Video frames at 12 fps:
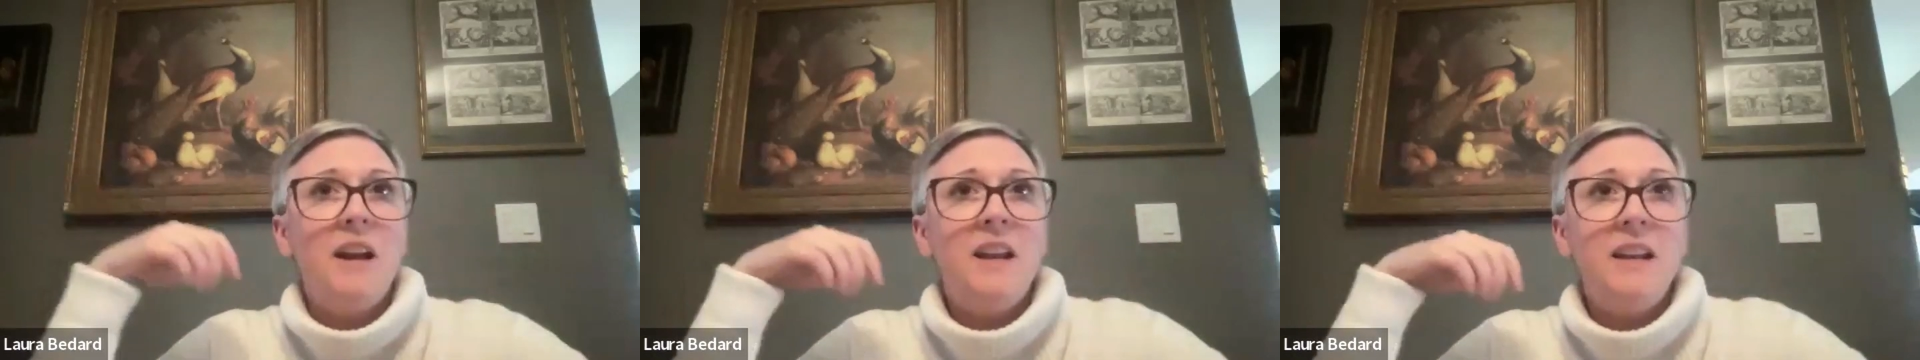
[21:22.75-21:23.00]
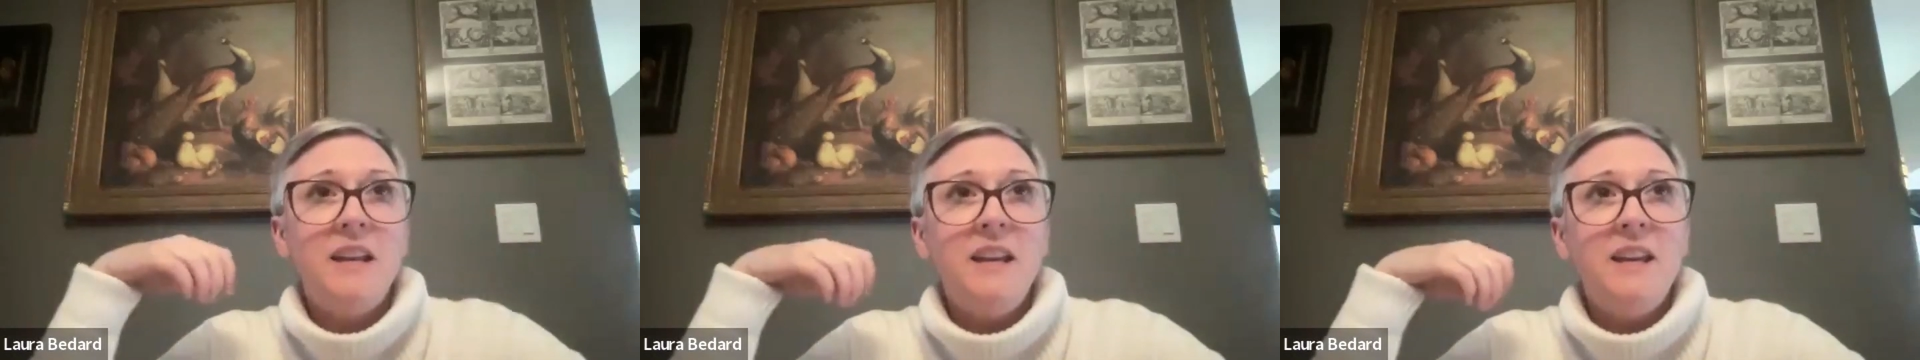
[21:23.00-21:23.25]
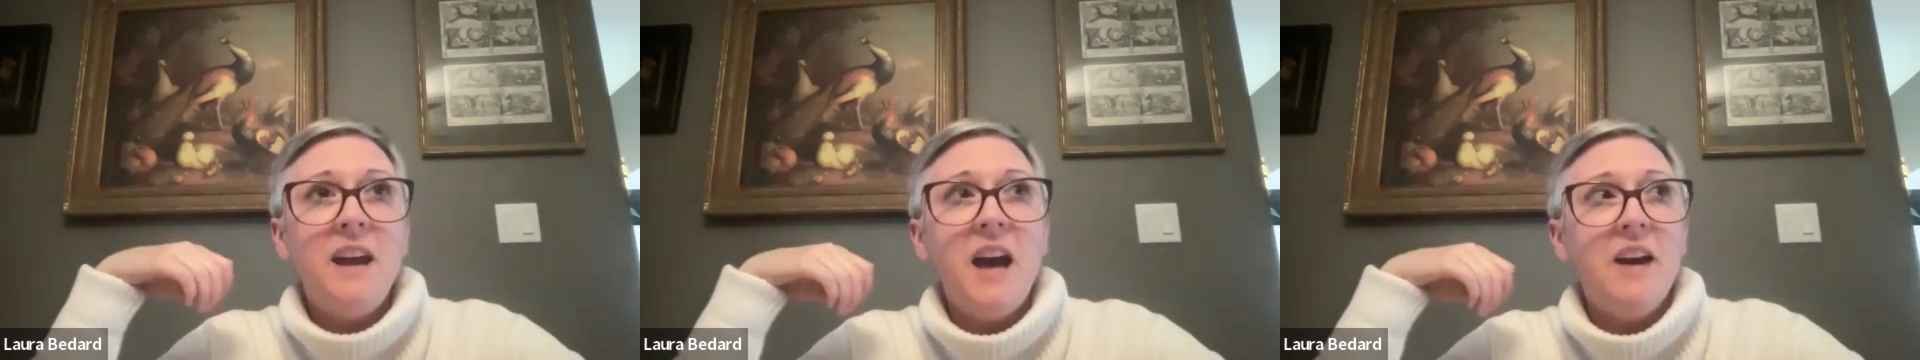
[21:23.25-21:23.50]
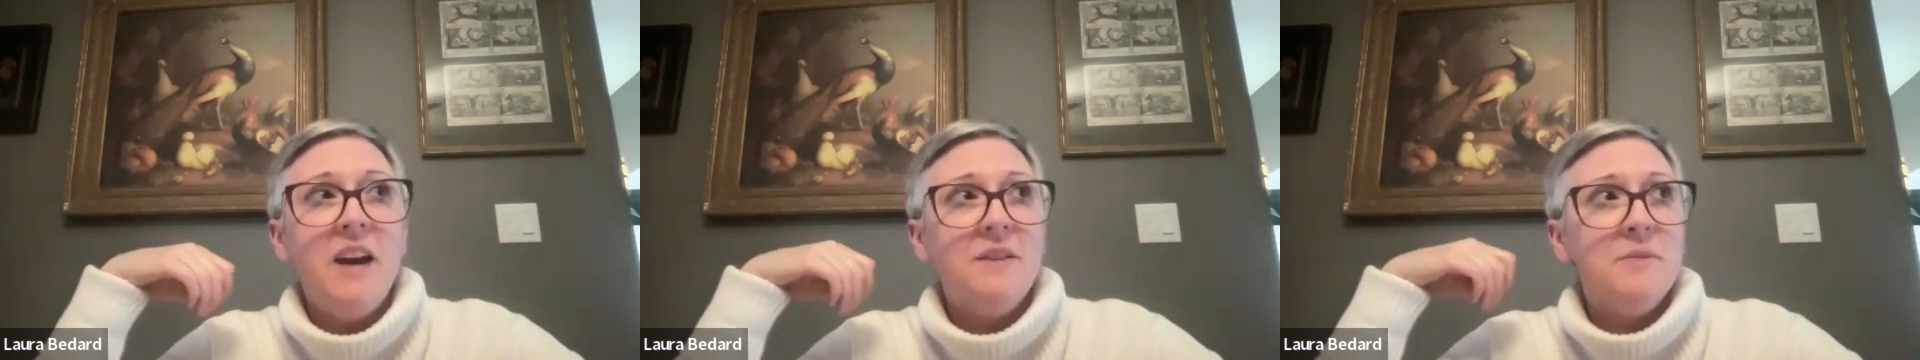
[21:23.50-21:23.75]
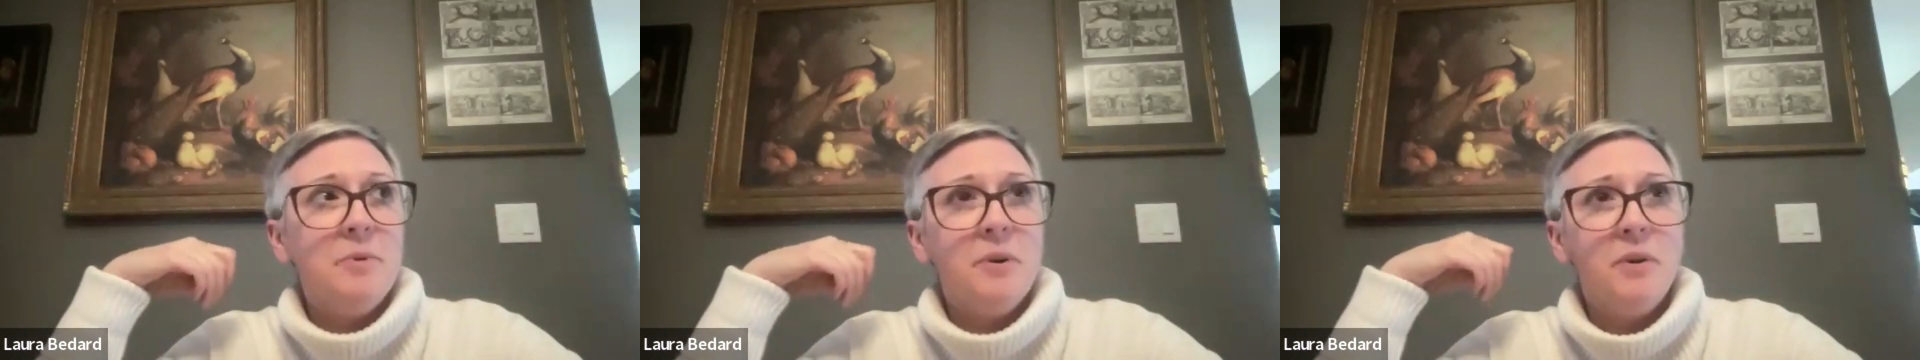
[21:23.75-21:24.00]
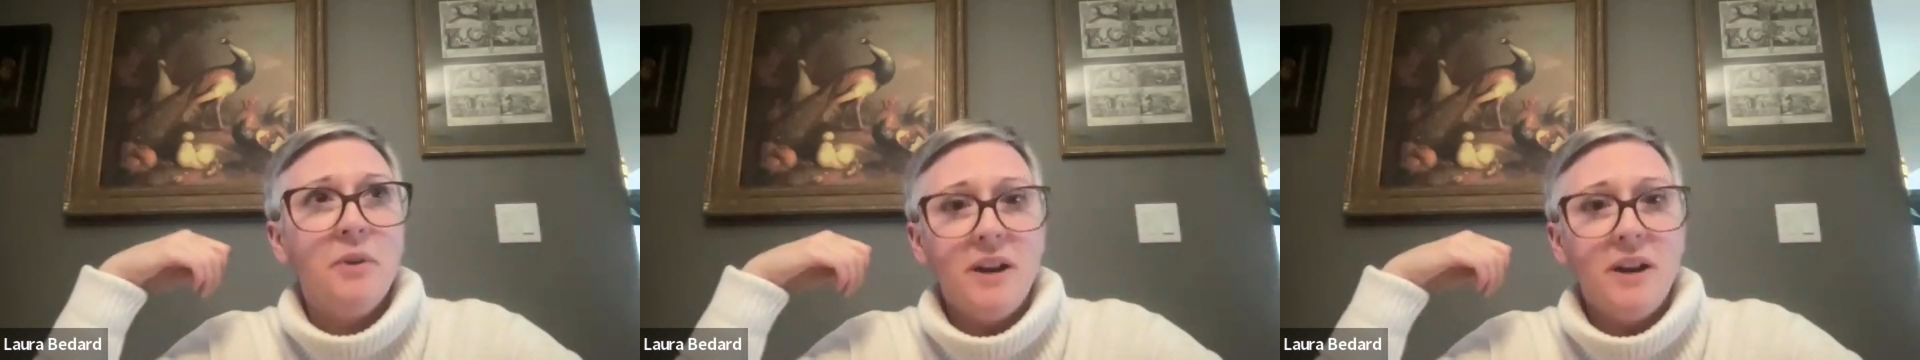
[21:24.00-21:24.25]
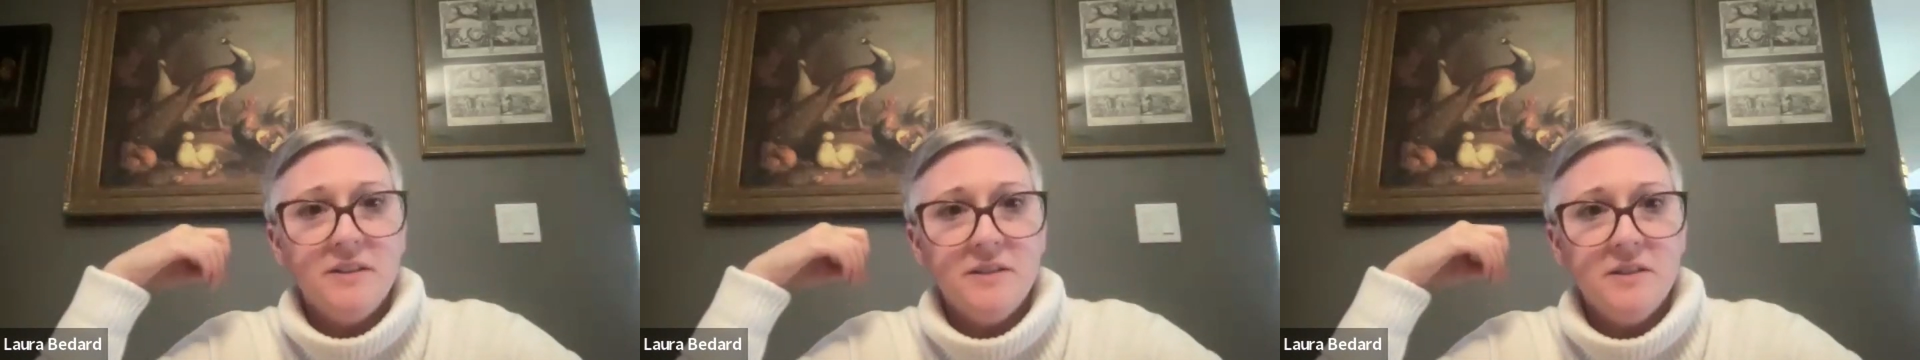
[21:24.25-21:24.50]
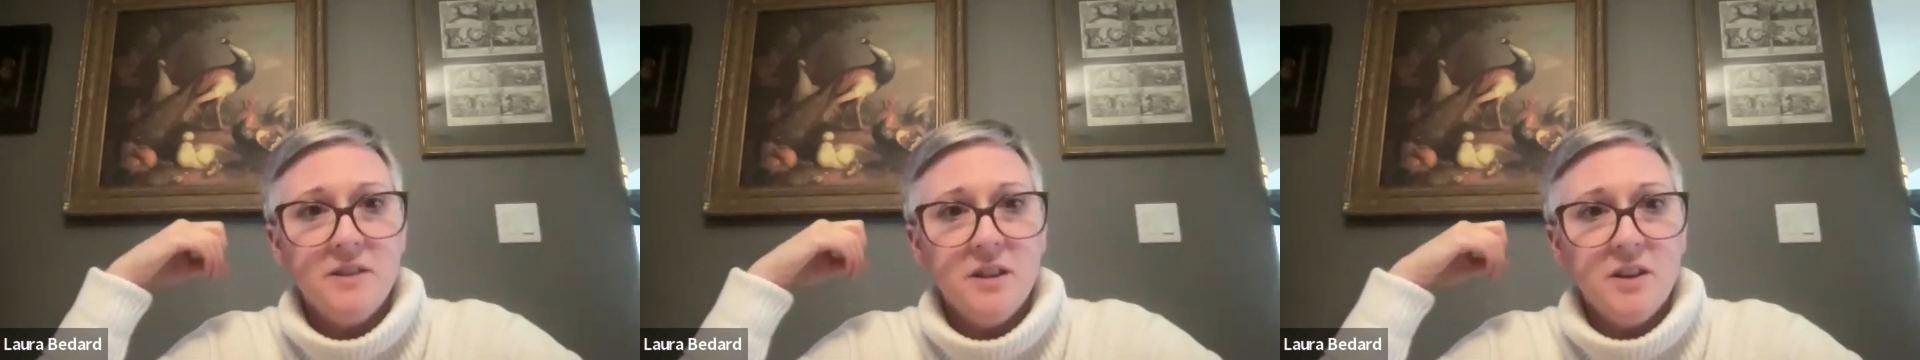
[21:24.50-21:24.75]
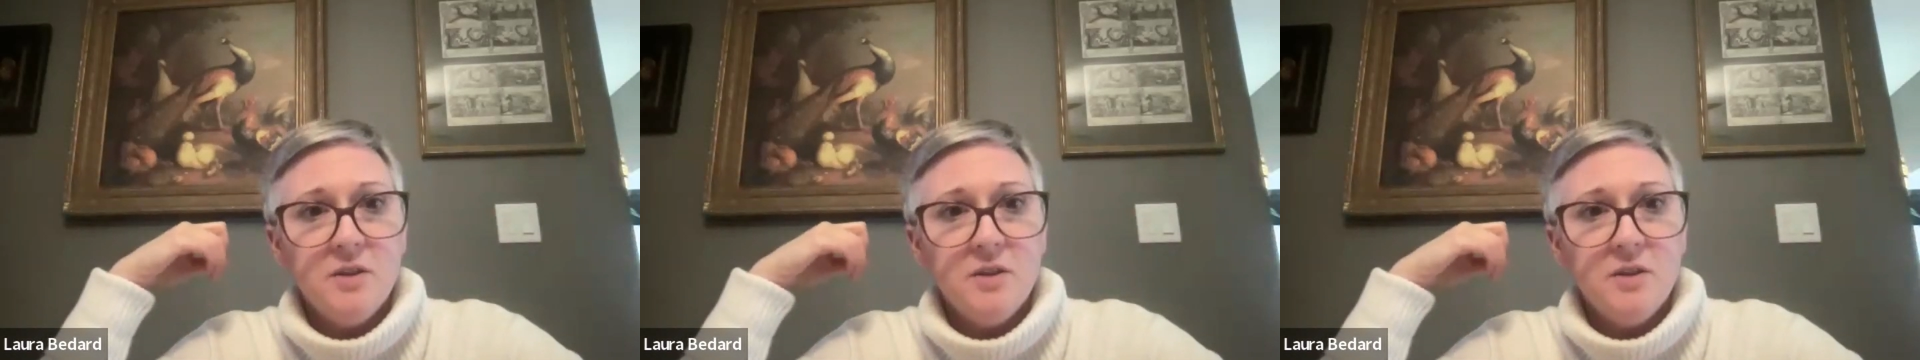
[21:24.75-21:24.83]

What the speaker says: And he has progressed